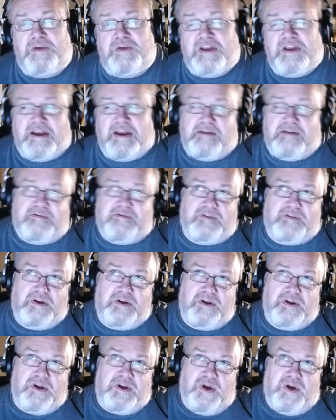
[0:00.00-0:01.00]
He kind of
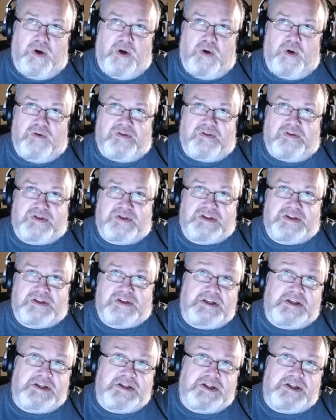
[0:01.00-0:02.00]

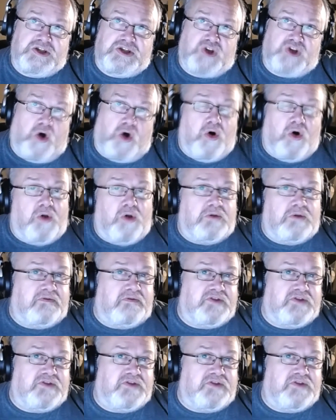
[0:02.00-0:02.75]
oversees all